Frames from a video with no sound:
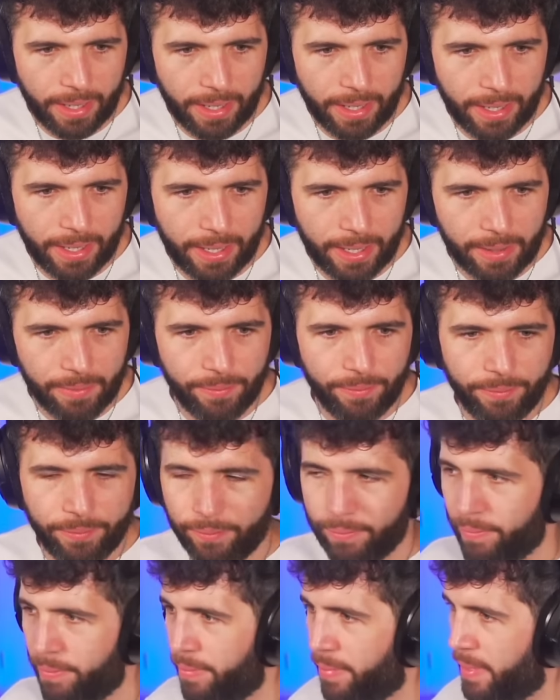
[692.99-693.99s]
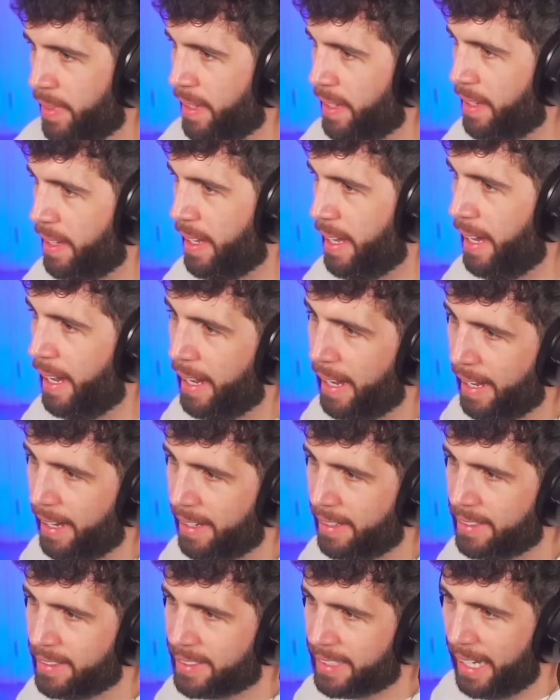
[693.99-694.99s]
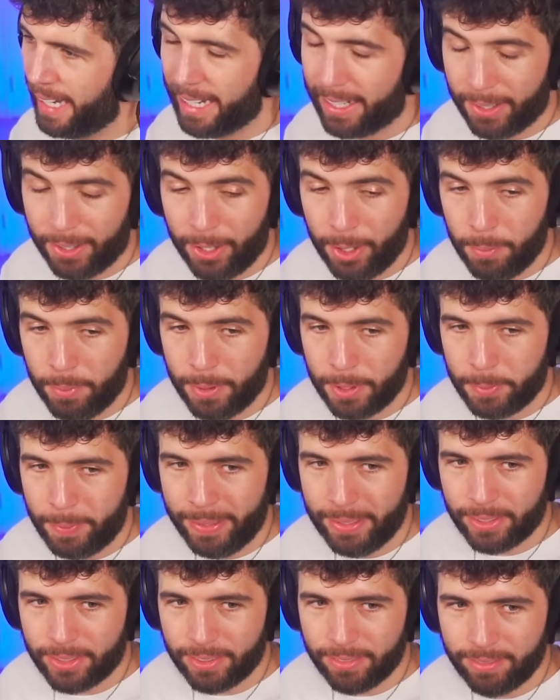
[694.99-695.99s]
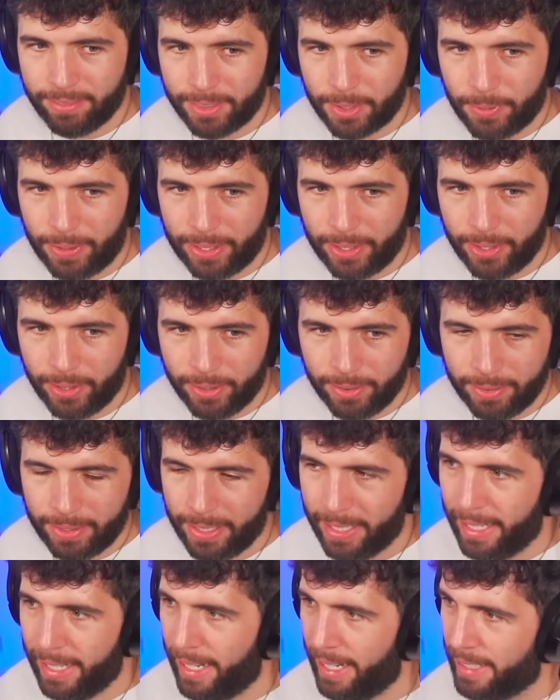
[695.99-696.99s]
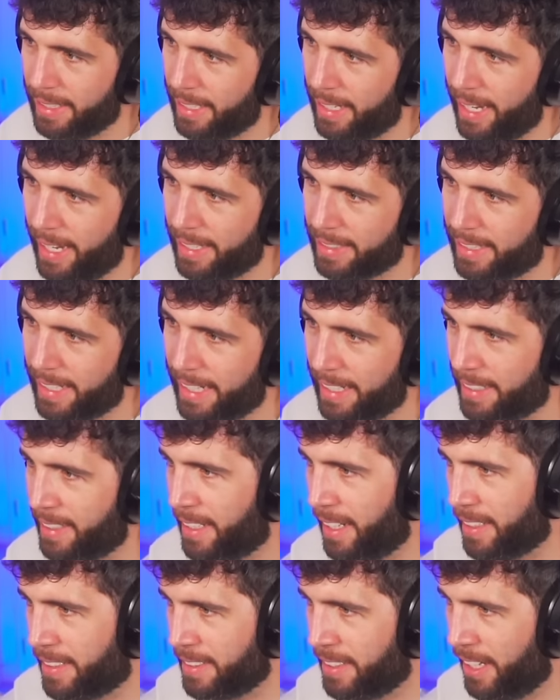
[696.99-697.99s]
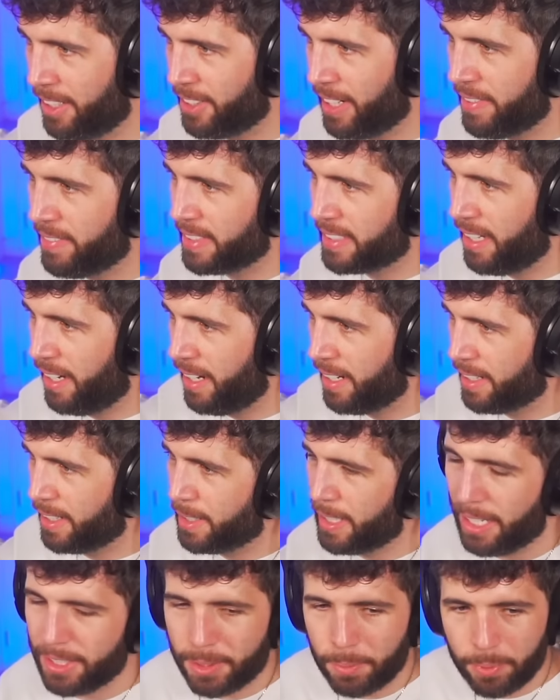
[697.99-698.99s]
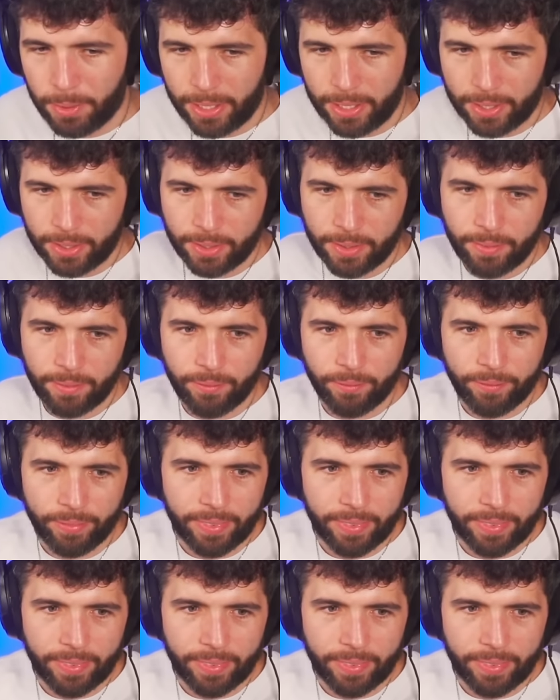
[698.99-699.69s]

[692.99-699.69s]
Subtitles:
It is a globe that spins. It's quite cool. It doesn't touch either side. It's actually pretty cool.